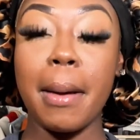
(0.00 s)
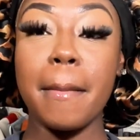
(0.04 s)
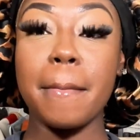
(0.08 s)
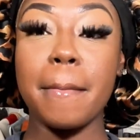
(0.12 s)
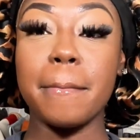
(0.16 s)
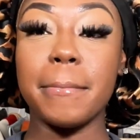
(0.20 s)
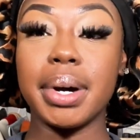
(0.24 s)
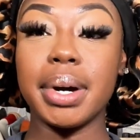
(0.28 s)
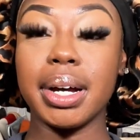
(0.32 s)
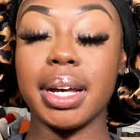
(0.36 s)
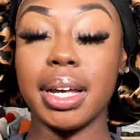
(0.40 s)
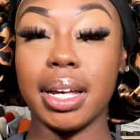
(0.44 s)

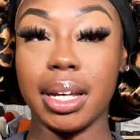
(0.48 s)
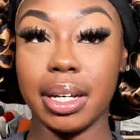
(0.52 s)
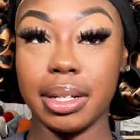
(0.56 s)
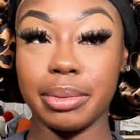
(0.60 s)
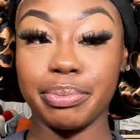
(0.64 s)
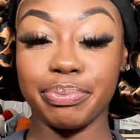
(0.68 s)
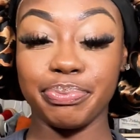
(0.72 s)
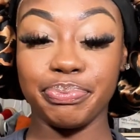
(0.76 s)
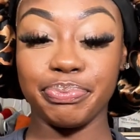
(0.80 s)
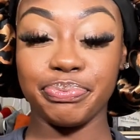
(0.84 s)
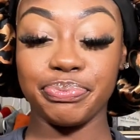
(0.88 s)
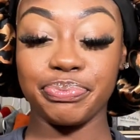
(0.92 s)

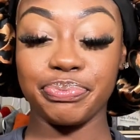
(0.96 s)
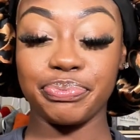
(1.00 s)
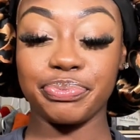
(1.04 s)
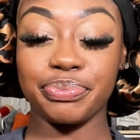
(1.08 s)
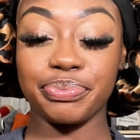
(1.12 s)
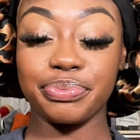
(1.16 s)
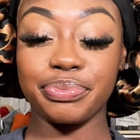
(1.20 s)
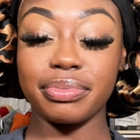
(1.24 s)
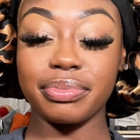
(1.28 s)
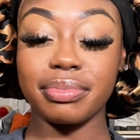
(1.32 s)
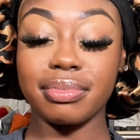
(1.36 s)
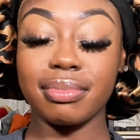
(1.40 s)
But
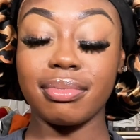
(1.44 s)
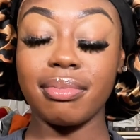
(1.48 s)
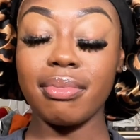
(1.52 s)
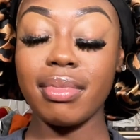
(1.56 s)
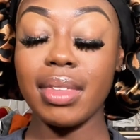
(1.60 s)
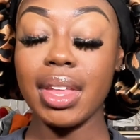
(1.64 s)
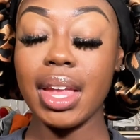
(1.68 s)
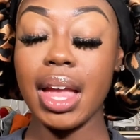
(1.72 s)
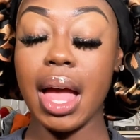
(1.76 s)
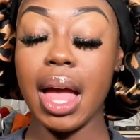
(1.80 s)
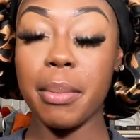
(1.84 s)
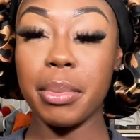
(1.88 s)

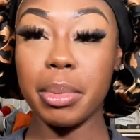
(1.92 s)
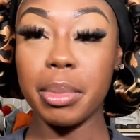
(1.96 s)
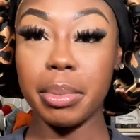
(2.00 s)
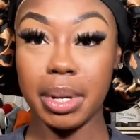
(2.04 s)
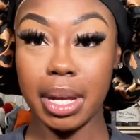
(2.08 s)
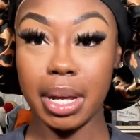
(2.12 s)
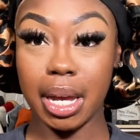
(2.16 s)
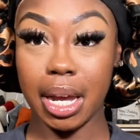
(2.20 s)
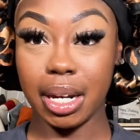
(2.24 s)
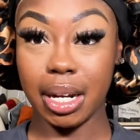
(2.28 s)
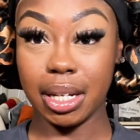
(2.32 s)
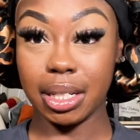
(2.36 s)
I'm going to
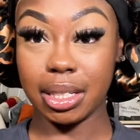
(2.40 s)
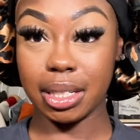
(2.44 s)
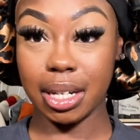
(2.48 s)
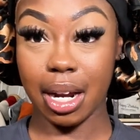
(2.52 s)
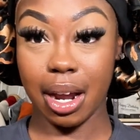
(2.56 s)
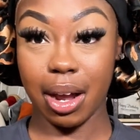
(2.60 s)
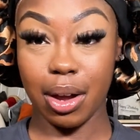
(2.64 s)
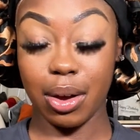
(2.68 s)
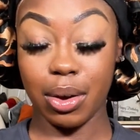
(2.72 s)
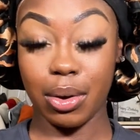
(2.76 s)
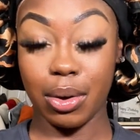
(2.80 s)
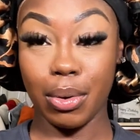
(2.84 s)
be honest,
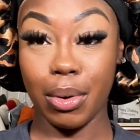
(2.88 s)
y'all.